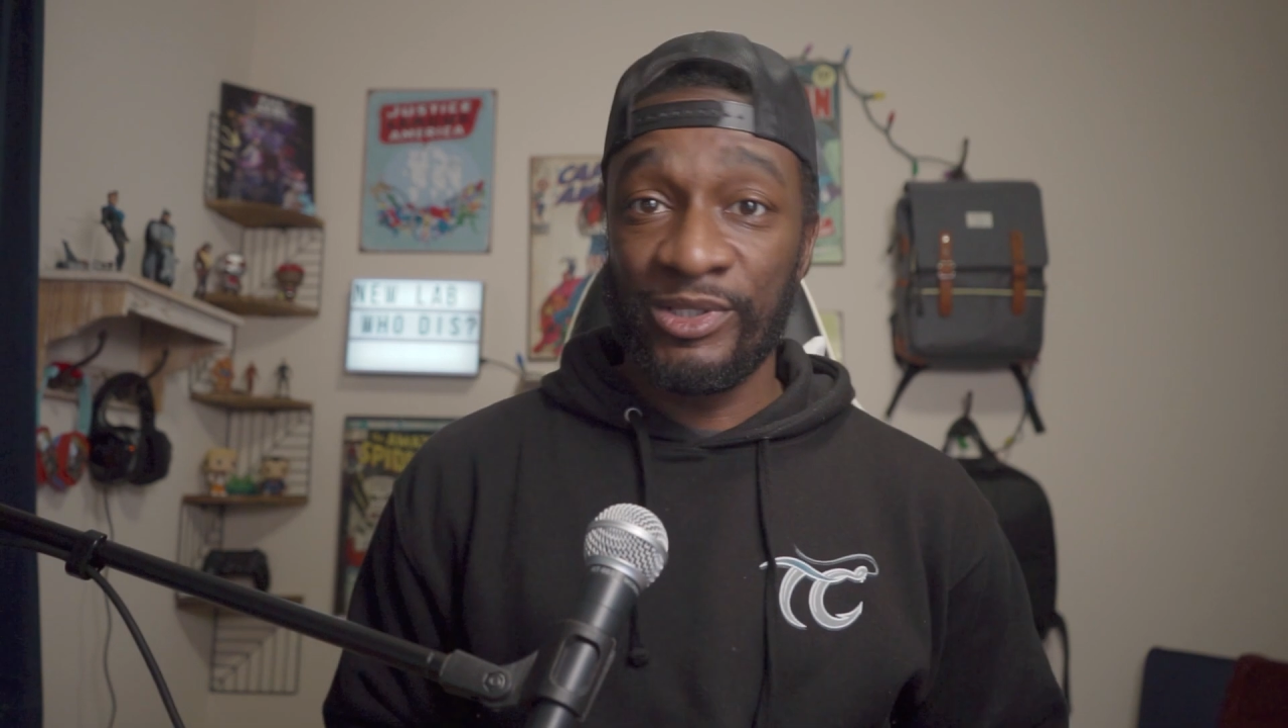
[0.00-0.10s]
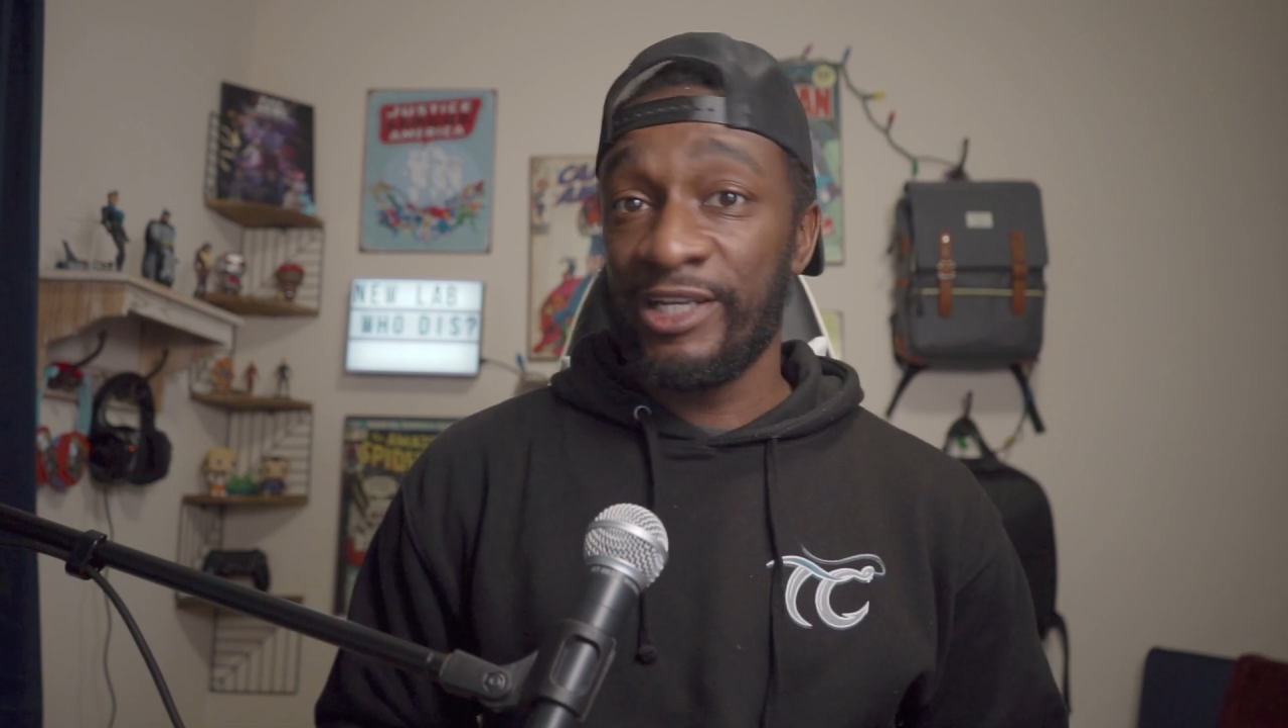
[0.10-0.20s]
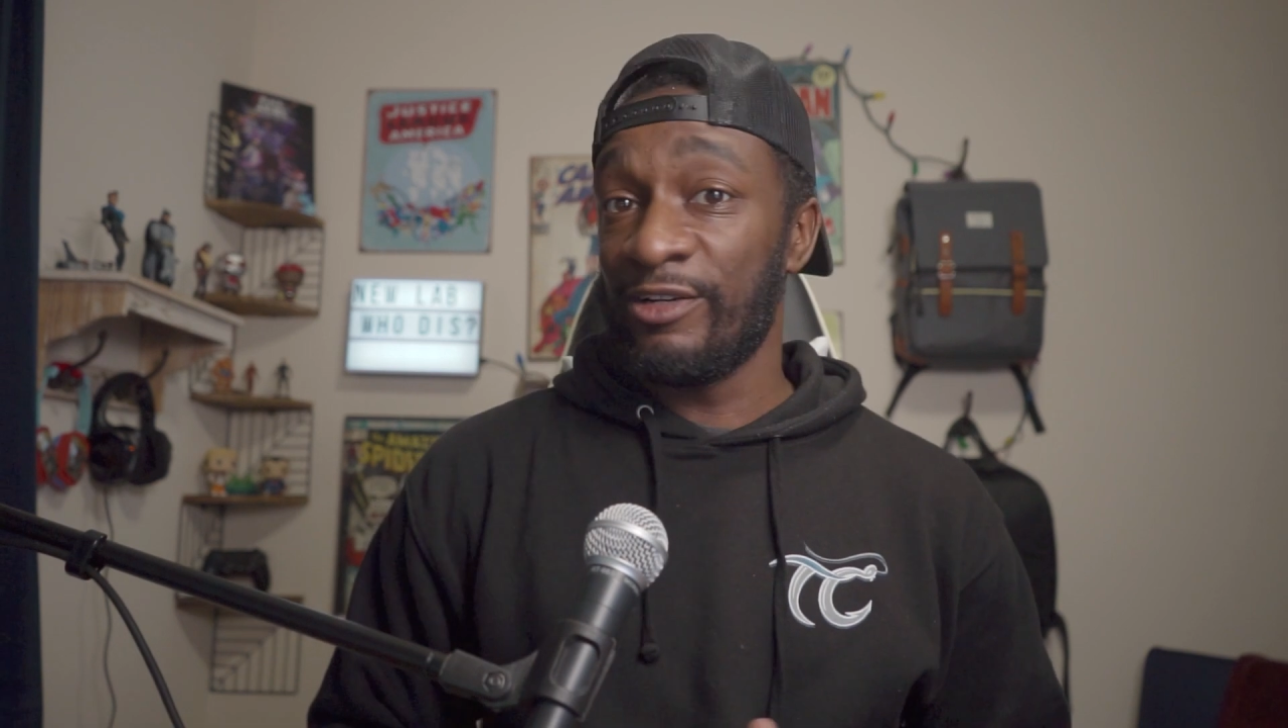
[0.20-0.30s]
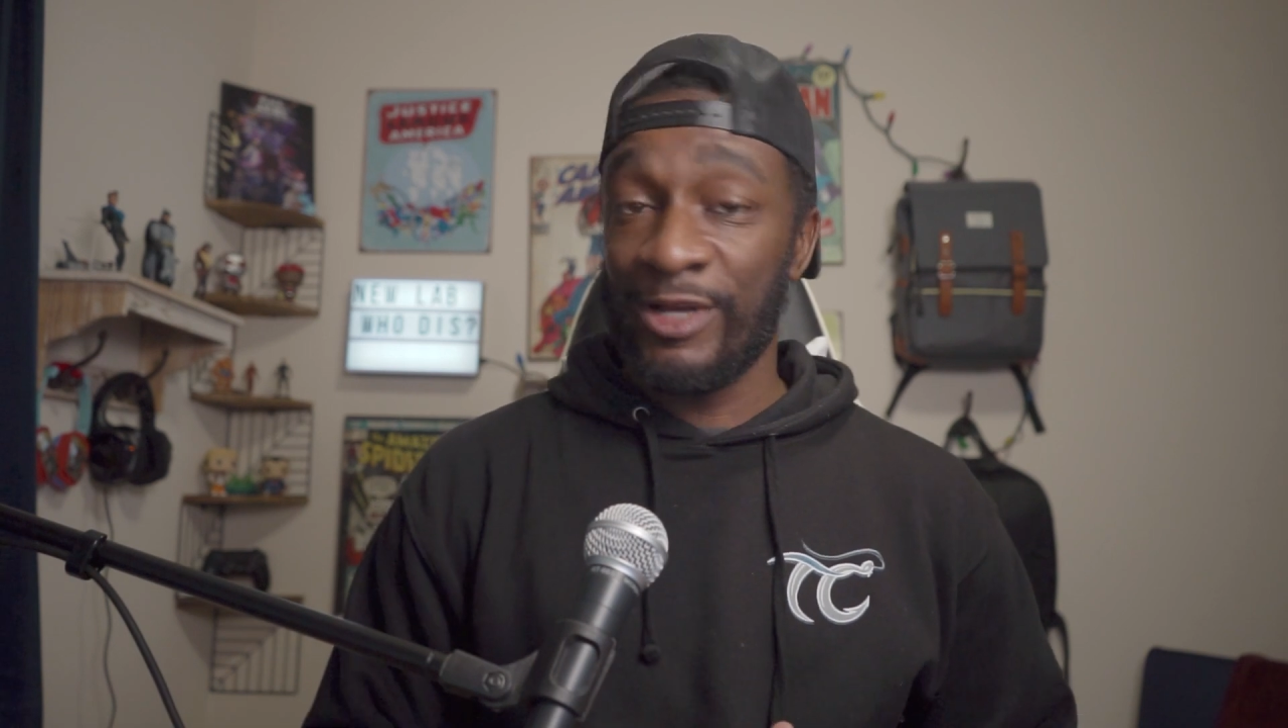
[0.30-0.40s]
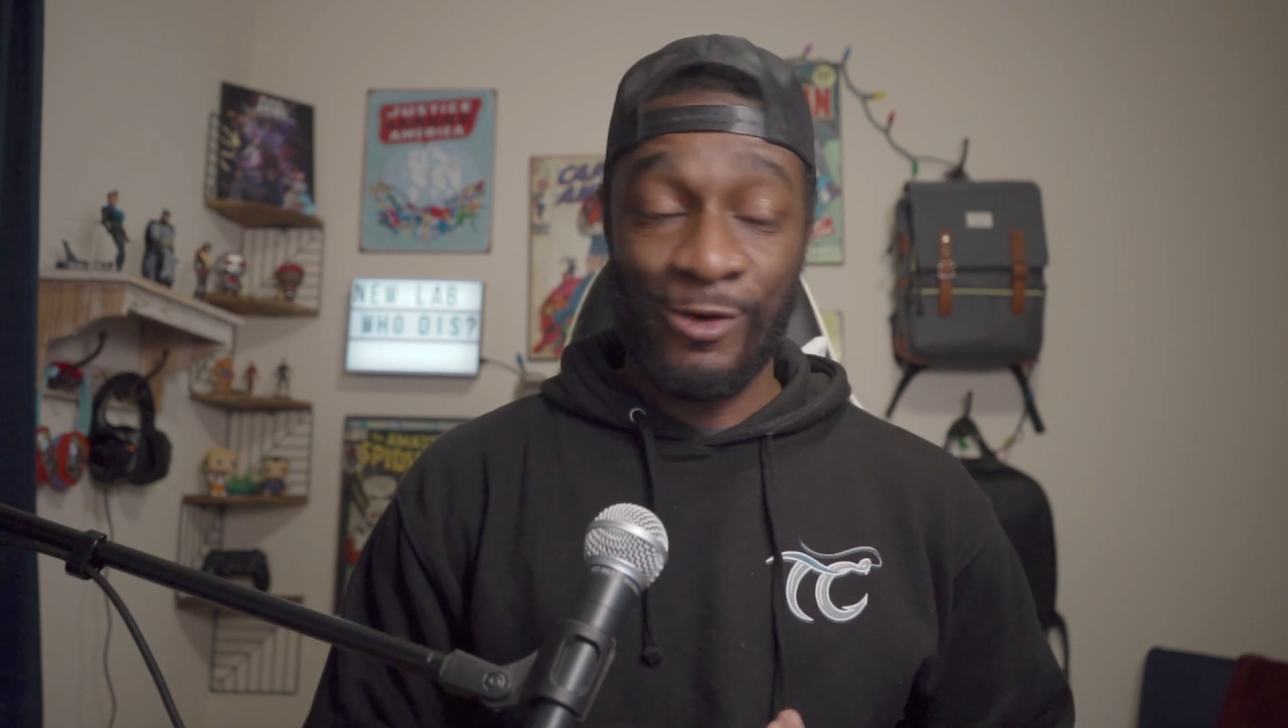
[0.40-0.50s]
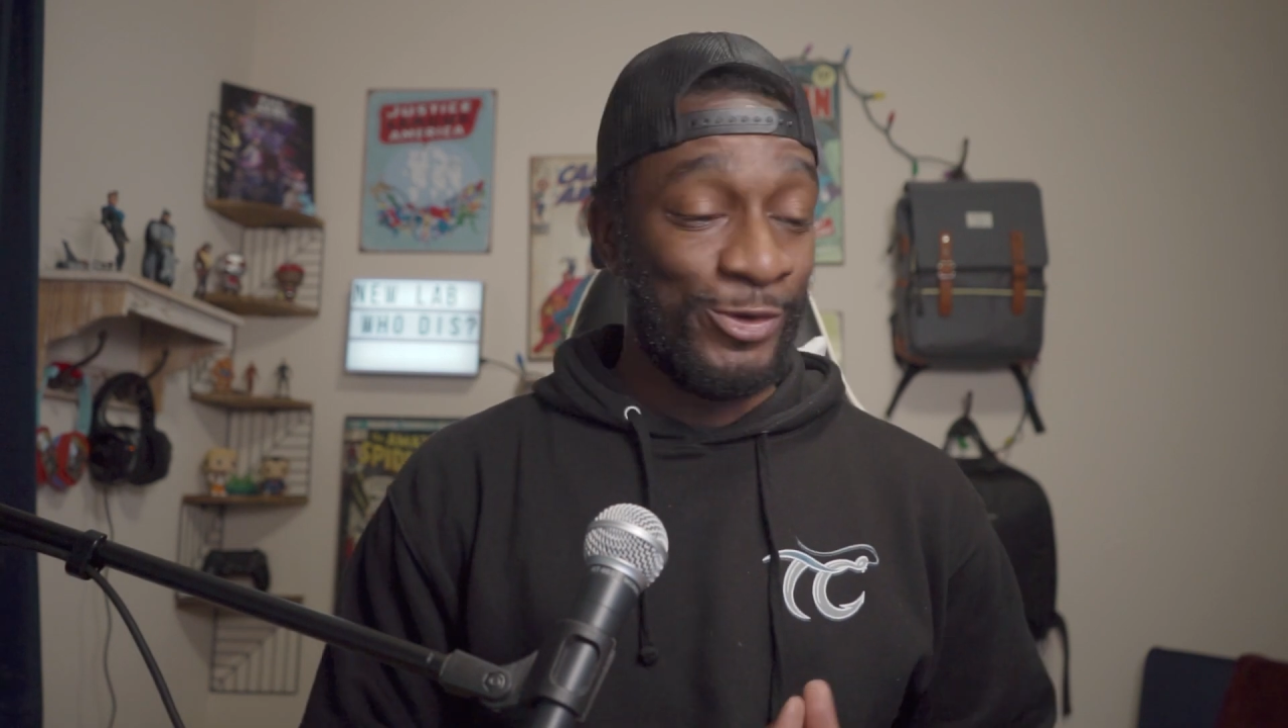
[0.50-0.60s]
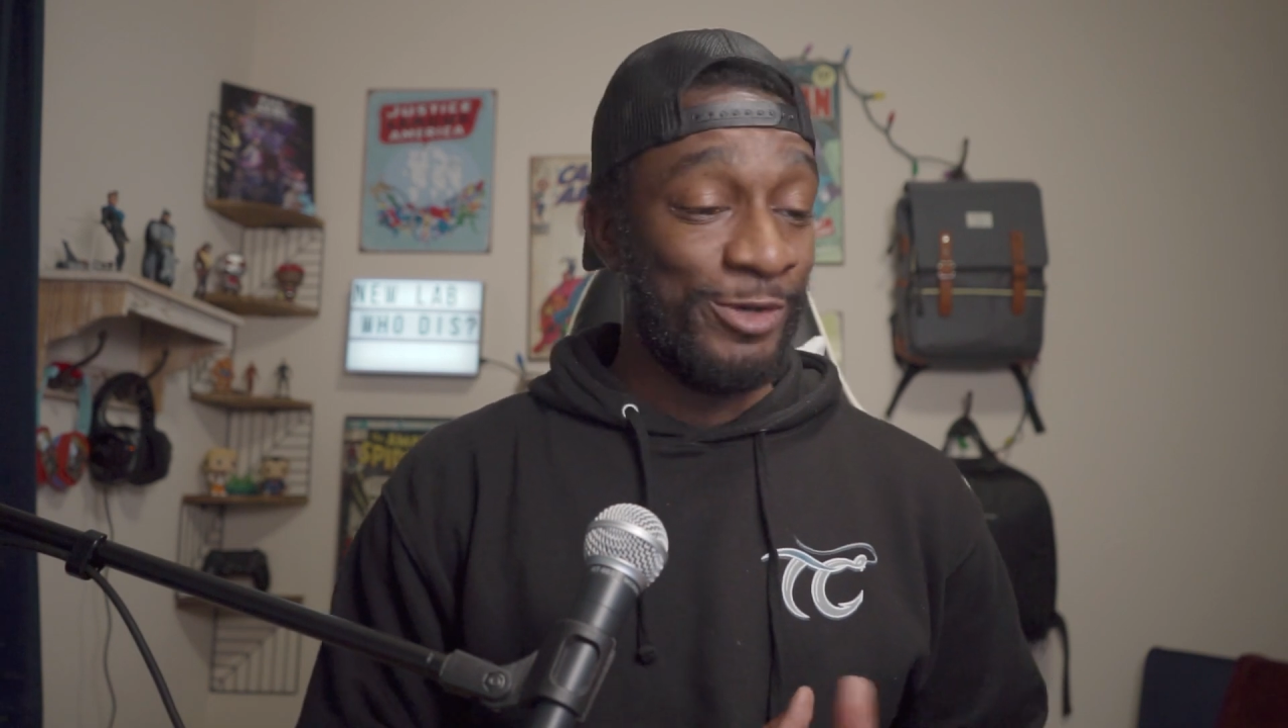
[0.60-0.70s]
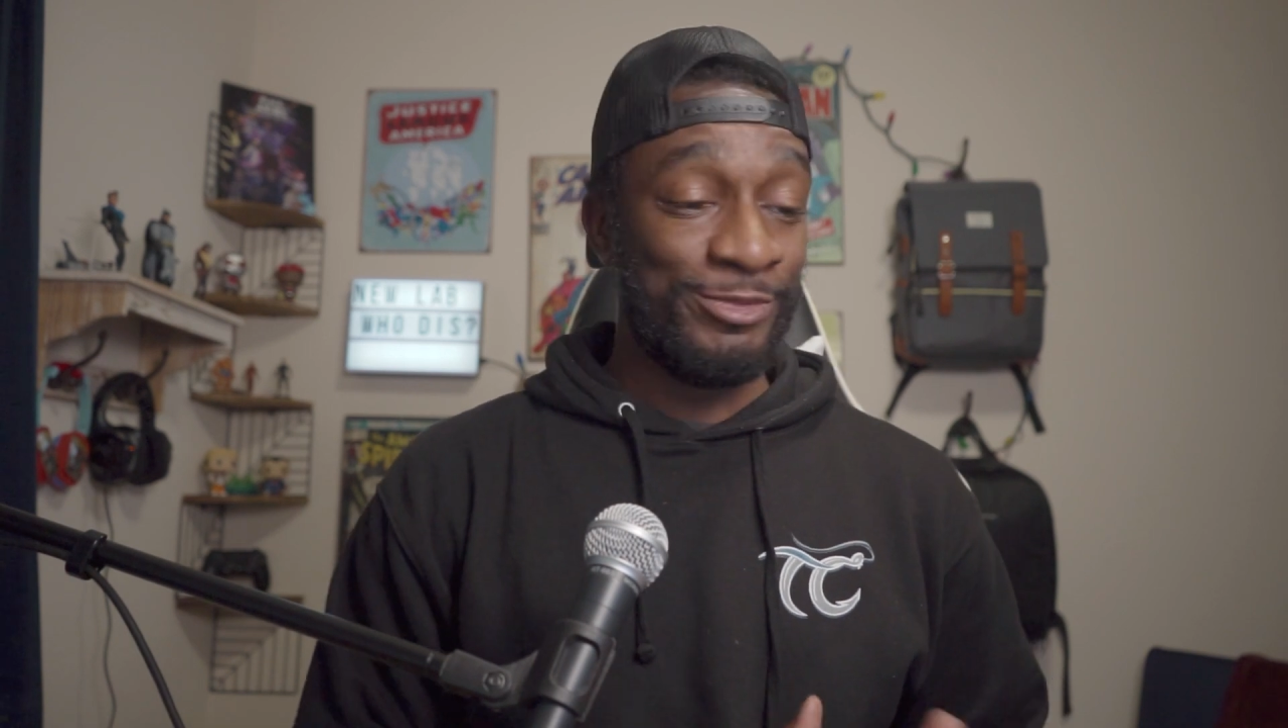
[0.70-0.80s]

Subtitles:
thinking about when